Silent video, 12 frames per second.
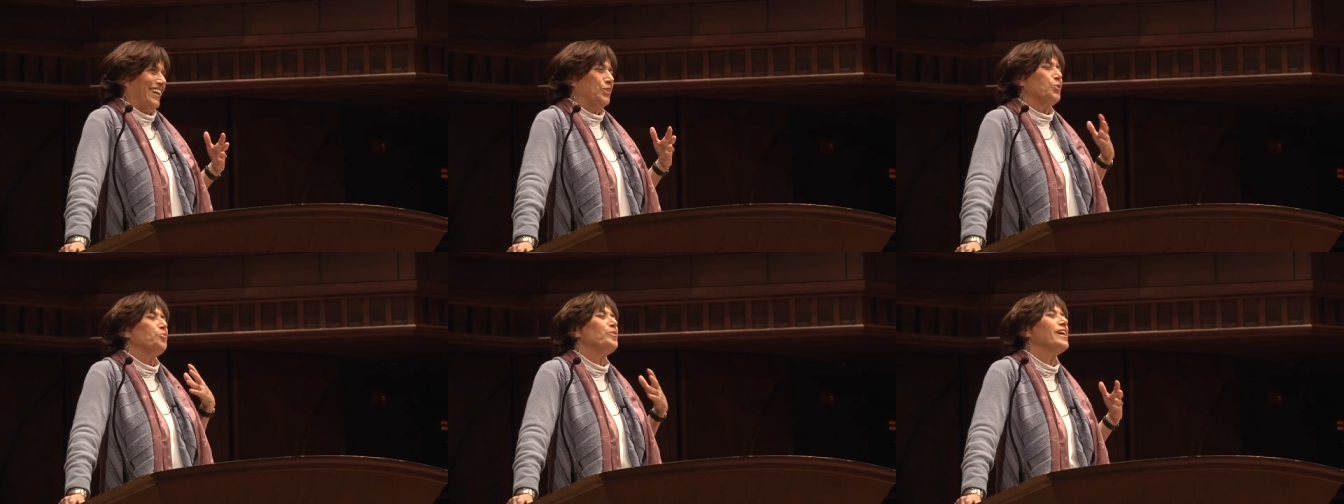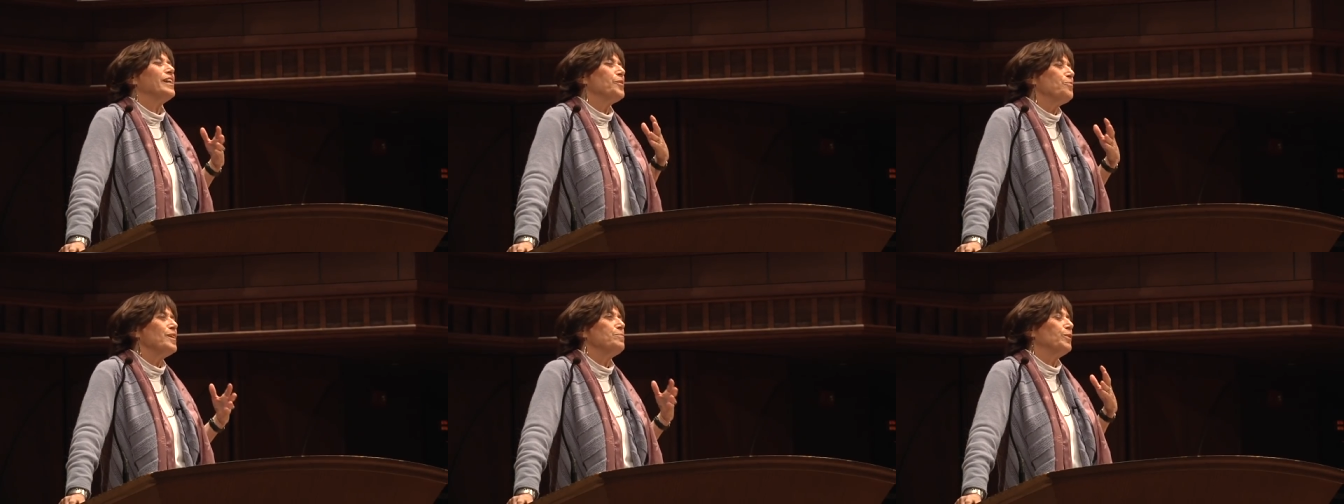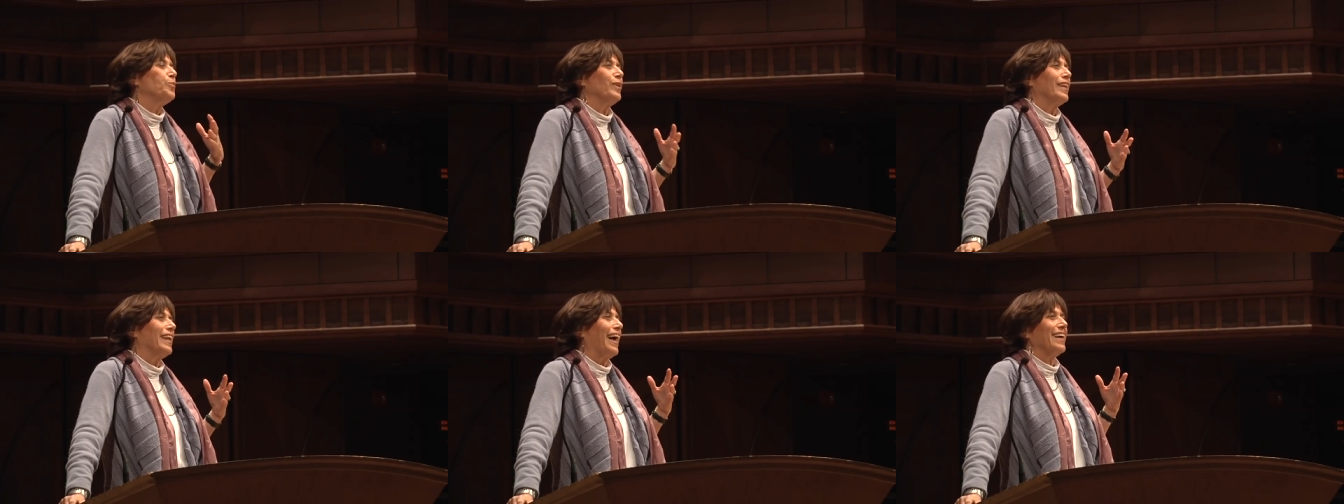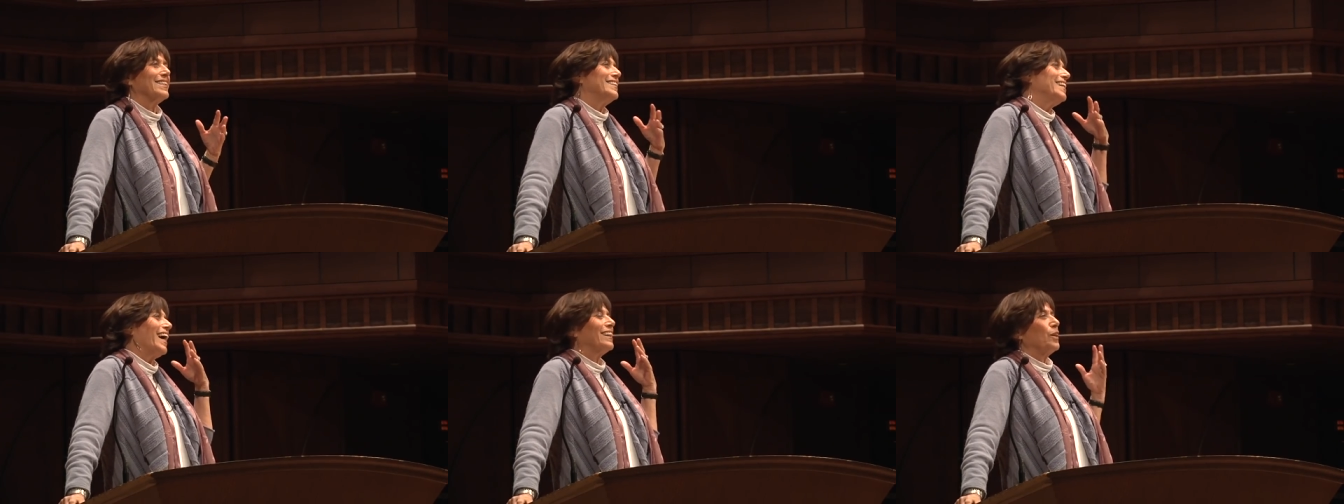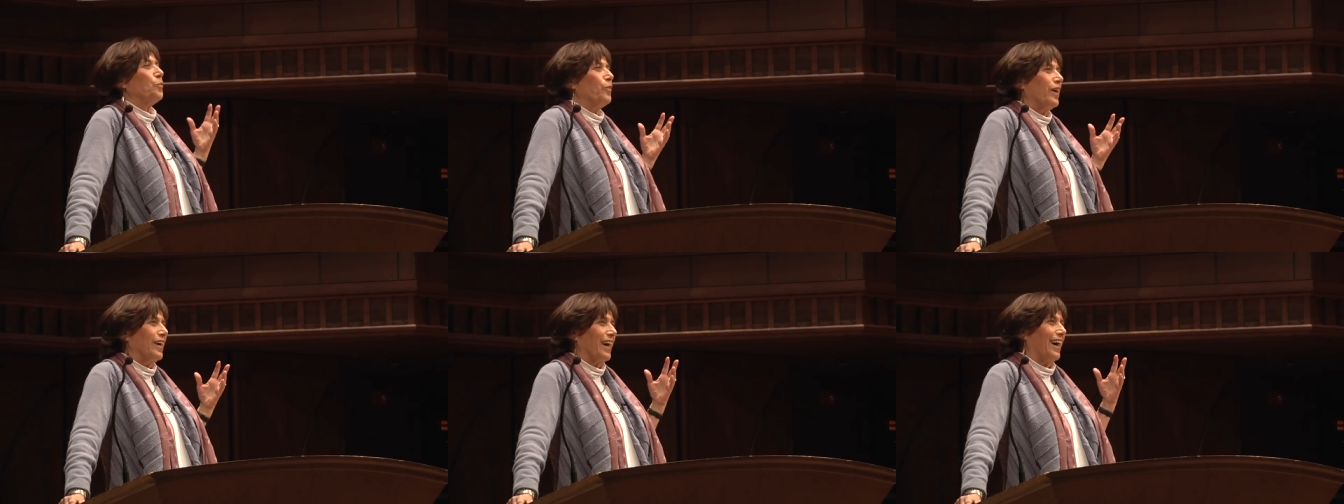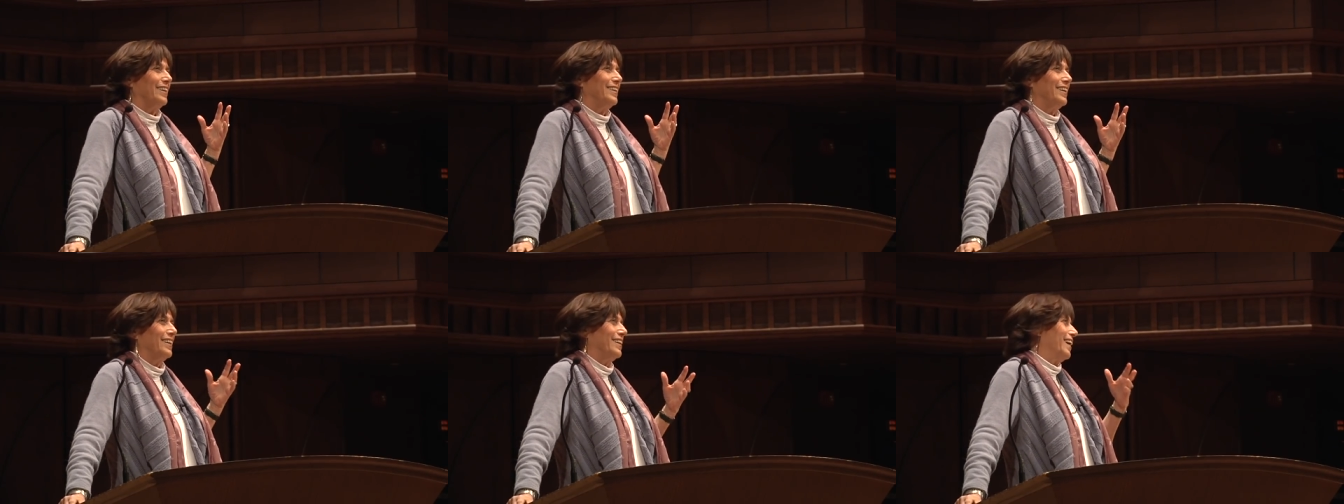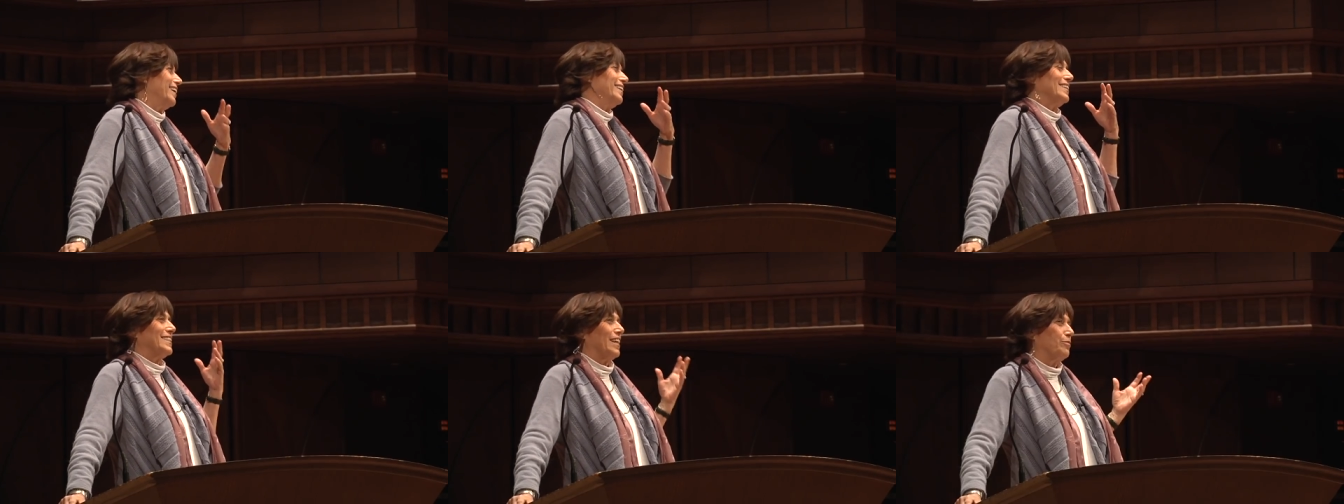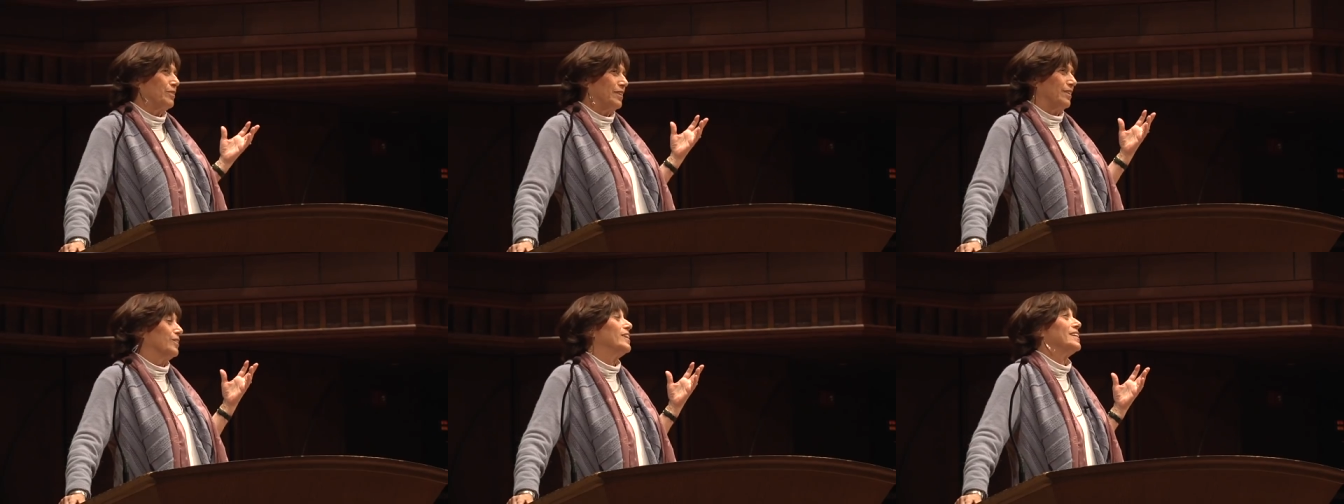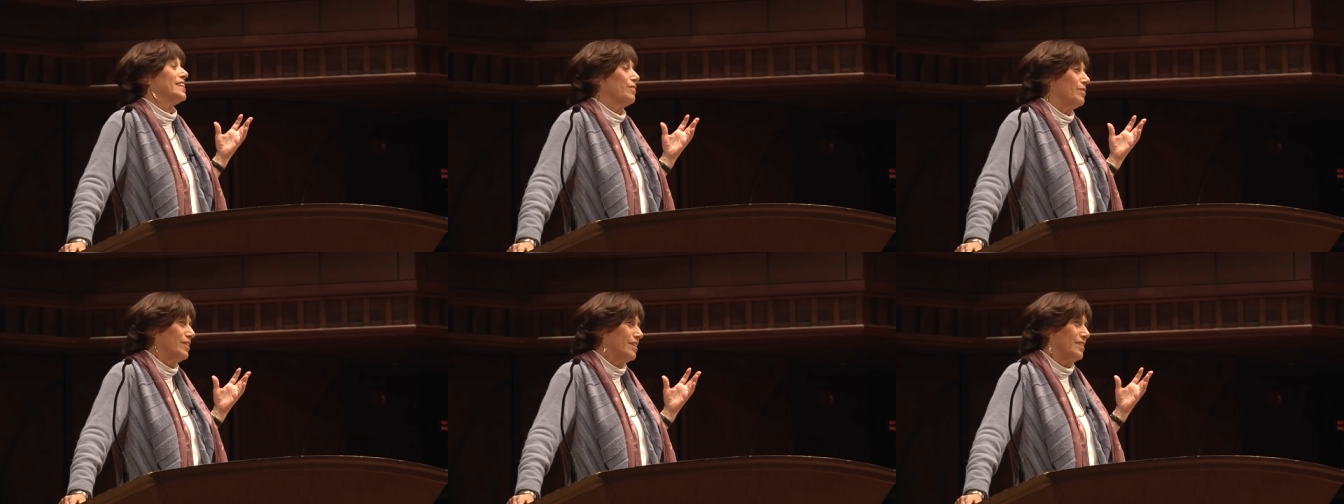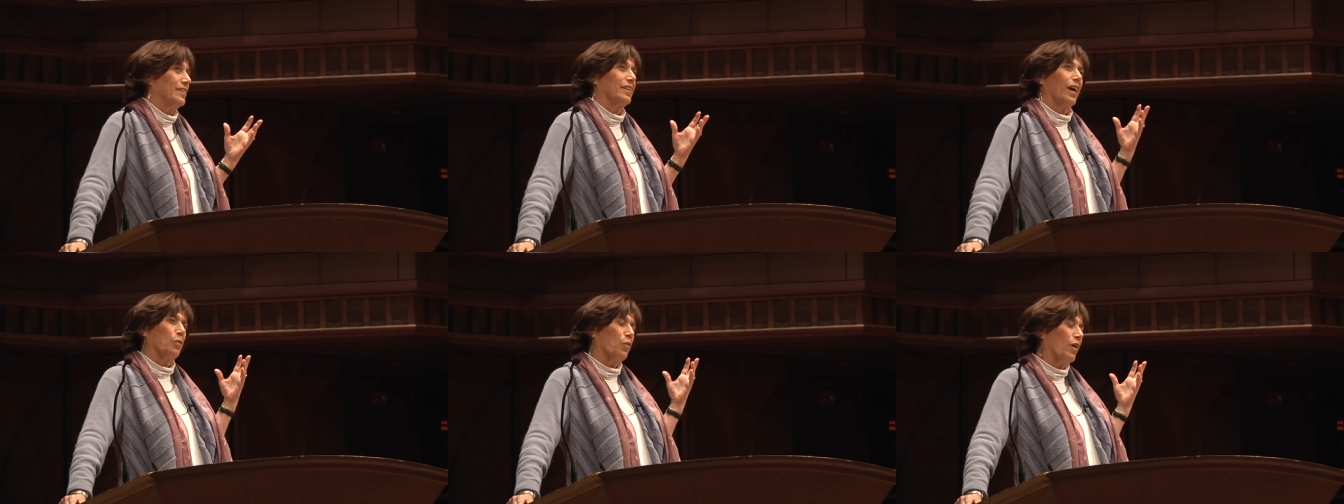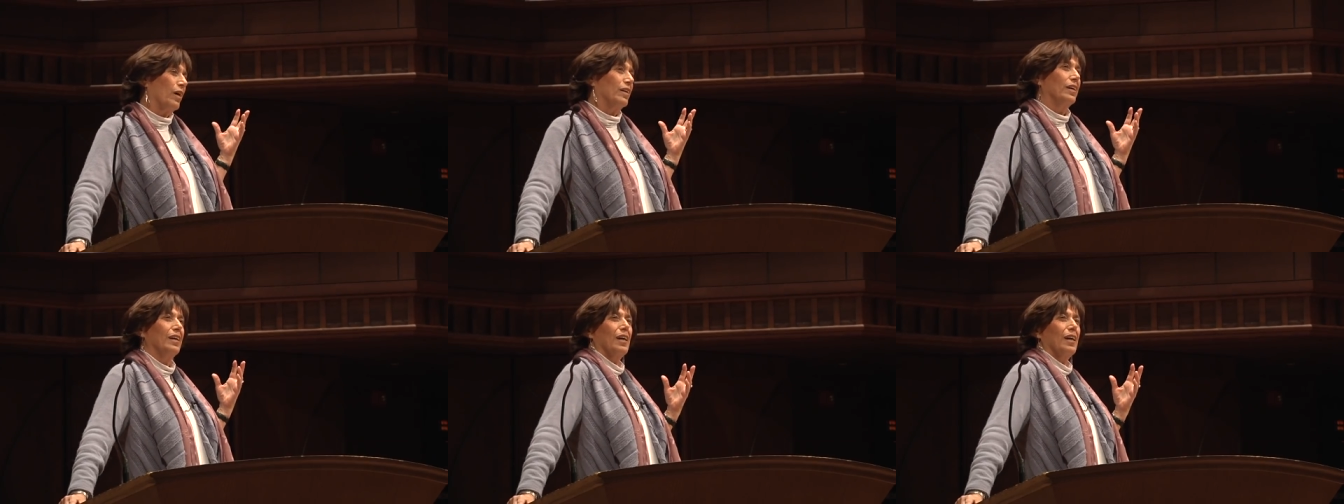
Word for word: to really read between the lines, not the way I did in 1970, early 70s in Taiwan,